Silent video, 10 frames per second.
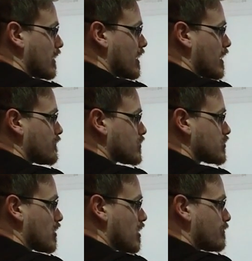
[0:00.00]
F
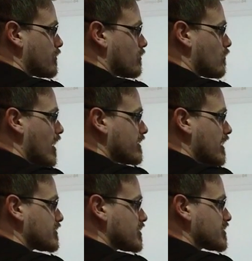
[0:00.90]
sharp. Why
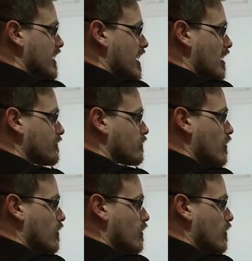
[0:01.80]
not just F?